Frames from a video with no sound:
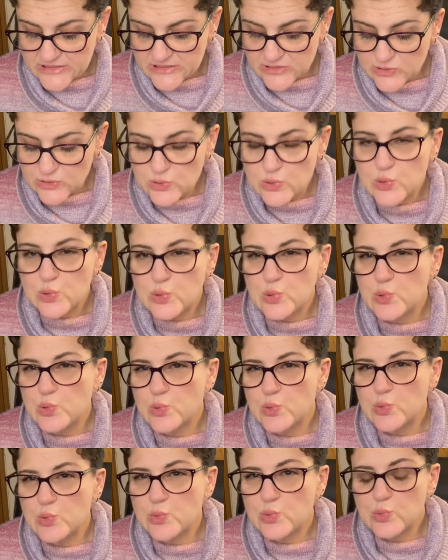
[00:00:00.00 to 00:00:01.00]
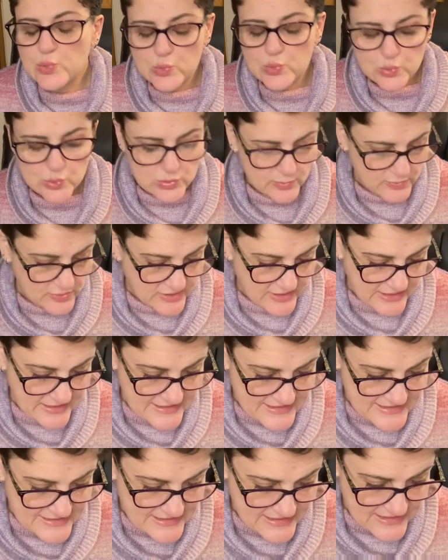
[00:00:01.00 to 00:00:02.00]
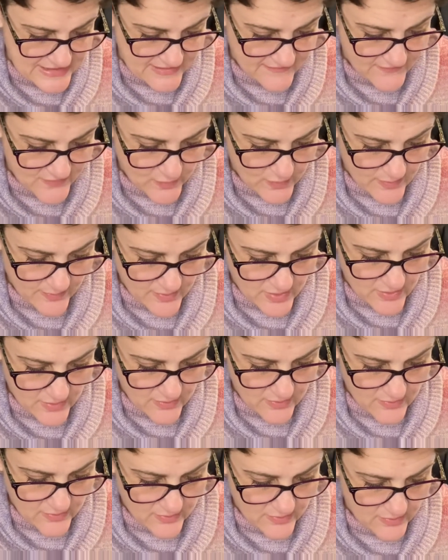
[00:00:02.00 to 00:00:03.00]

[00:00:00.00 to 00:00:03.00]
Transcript: 19 for whip go?